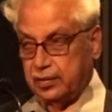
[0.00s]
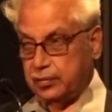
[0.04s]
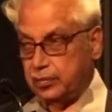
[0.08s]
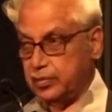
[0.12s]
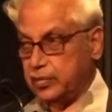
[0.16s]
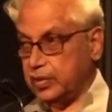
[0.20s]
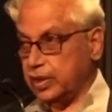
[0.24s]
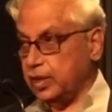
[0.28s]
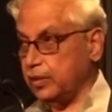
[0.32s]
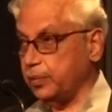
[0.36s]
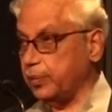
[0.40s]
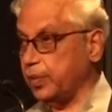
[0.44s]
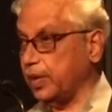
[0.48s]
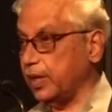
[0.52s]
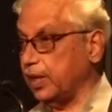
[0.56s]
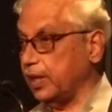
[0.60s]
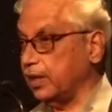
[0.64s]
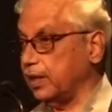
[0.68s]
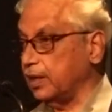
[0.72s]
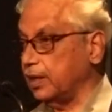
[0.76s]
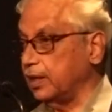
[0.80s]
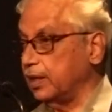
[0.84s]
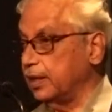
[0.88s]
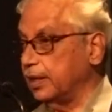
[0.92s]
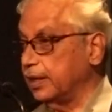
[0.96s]

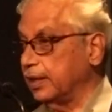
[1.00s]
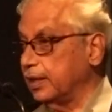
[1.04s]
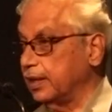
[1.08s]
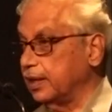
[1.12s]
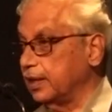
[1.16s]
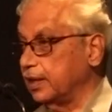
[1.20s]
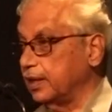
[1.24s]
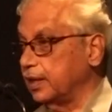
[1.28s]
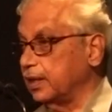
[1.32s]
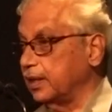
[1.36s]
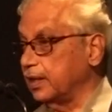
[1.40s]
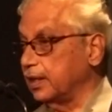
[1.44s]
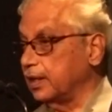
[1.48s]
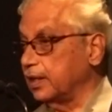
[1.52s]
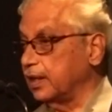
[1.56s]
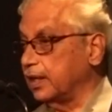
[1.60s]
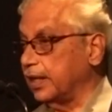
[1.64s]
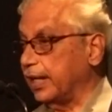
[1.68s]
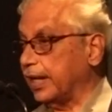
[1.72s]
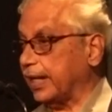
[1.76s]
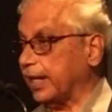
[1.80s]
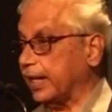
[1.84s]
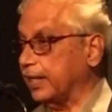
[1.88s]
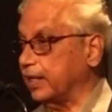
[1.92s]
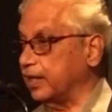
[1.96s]
Manipal
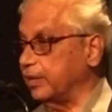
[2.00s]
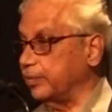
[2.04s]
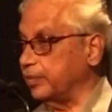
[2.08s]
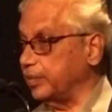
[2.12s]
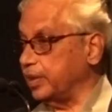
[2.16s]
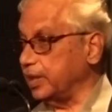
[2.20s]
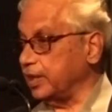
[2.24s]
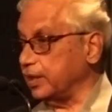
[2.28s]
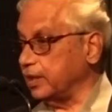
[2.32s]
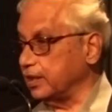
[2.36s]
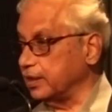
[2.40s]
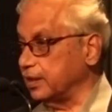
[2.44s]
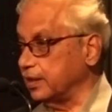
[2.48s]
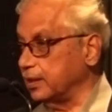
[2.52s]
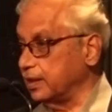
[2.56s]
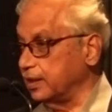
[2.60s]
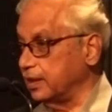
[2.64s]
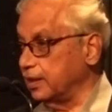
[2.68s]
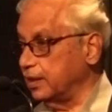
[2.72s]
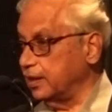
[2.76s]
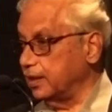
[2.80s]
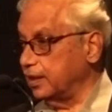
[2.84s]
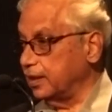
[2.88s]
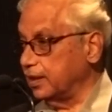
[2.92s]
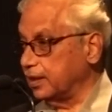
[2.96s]
Academy.
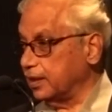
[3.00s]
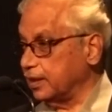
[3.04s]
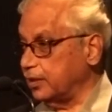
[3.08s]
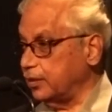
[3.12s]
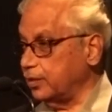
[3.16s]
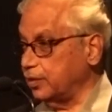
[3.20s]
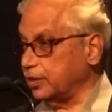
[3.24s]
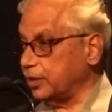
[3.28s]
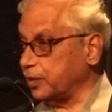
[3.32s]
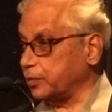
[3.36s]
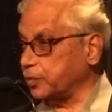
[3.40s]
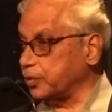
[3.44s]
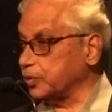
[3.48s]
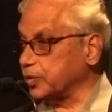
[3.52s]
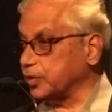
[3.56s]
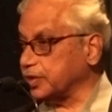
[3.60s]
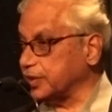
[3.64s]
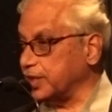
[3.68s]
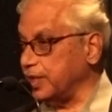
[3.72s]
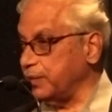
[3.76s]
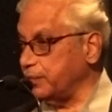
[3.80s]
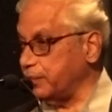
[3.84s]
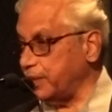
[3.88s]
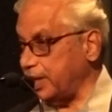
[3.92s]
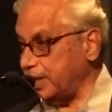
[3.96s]
You don't have to
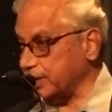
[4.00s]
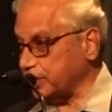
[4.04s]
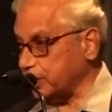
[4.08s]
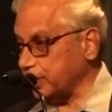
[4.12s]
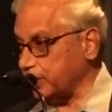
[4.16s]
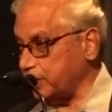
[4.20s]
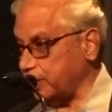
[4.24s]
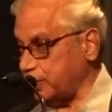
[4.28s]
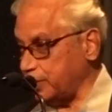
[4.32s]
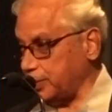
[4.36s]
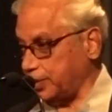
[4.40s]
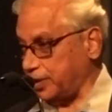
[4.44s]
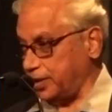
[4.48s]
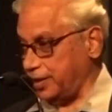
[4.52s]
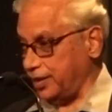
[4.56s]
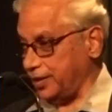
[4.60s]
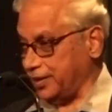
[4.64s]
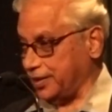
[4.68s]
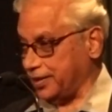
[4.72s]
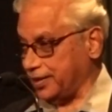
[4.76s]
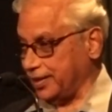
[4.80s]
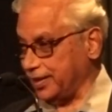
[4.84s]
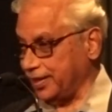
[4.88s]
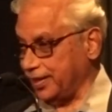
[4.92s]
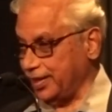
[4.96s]
say much about
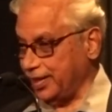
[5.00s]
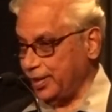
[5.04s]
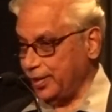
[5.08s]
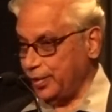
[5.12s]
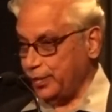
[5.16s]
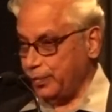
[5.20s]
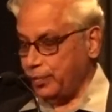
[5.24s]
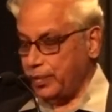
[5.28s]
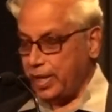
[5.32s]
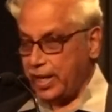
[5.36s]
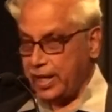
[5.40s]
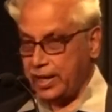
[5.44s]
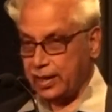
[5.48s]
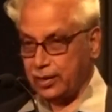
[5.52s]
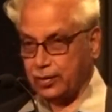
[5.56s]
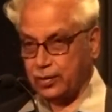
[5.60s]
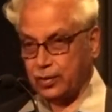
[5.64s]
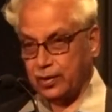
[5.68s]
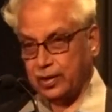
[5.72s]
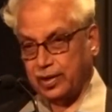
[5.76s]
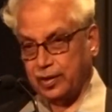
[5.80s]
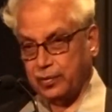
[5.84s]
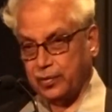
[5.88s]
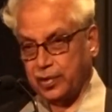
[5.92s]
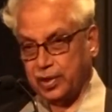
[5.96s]
it. Mahe
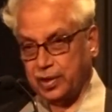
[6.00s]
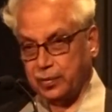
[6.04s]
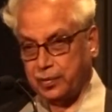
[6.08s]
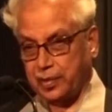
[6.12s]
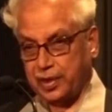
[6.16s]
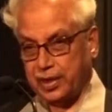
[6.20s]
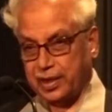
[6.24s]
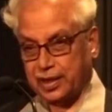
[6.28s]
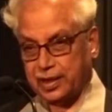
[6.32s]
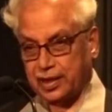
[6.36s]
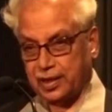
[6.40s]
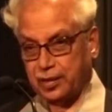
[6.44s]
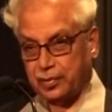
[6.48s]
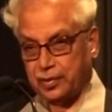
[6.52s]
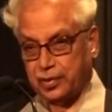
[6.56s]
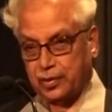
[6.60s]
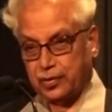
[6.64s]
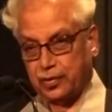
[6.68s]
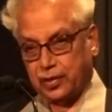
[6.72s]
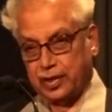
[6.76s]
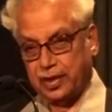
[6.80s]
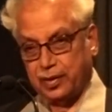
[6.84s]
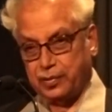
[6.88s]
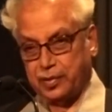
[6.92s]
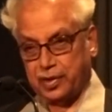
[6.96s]
kole, Manipal Academy
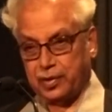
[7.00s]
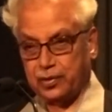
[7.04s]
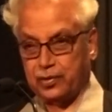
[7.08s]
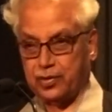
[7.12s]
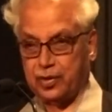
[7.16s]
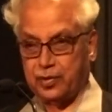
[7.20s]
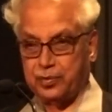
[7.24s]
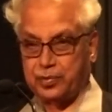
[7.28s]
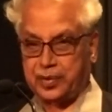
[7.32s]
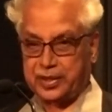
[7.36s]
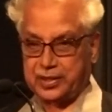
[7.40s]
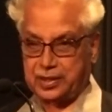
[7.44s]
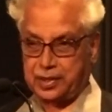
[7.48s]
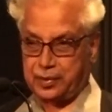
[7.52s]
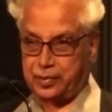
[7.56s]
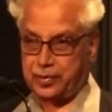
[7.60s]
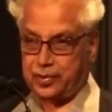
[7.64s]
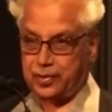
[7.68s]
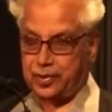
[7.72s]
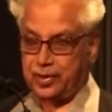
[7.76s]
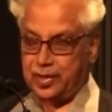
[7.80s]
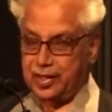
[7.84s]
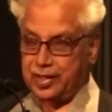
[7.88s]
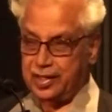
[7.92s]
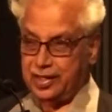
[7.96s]
kole, manu
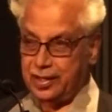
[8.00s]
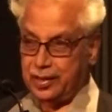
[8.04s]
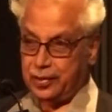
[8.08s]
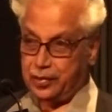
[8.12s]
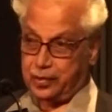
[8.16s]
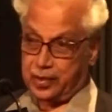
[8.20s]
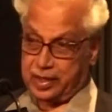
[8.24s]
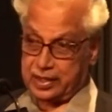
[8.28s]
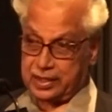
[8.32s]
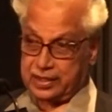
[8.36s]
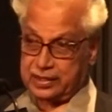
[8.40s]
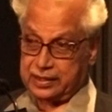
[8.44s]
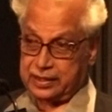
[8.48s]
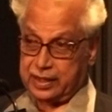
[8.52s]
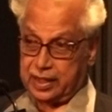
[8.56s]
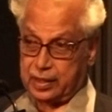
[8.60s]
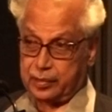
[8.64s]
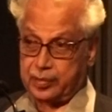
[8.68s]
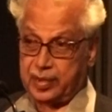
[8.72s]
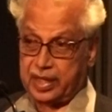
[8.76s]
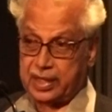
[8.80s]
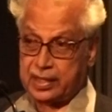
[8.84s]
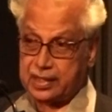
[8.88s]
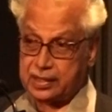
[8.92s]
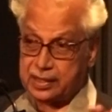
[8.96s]
jabo. What is that?
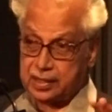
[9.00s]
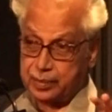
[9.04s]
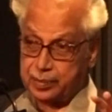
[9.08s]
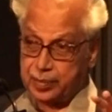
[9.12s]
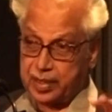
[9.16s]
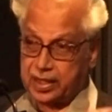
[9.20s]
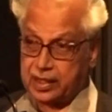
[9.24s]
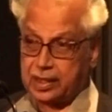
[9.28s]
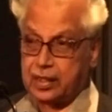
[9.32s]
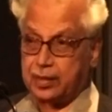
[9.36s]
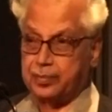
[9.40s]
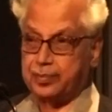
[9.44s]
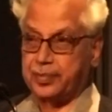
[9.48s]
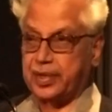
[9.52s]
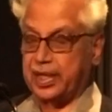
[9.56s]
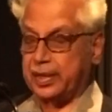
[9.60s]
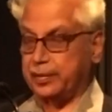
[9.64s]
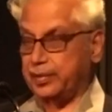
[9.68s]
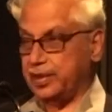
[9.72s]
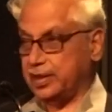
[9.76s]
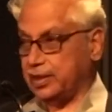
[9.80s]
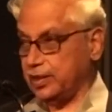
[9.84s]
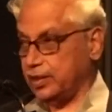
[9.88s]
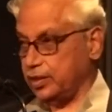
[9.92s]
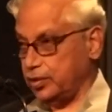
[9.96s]
But it is a pakka
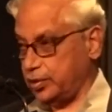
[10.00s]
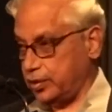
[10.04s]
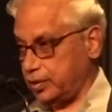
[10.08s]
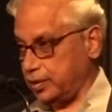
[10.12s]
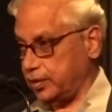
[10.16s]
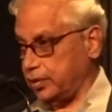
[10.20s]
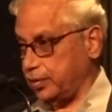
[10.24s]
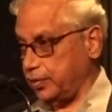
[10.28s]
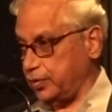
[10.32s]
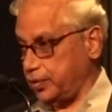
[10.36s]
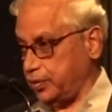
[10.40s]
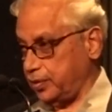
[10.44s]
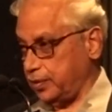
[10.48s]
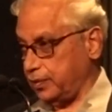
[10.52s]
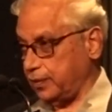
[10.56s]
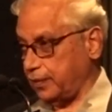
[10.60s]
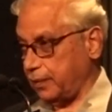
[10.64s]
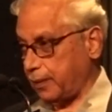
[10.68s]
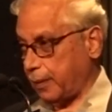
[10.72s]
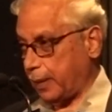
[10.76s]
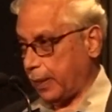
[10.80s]
private institution.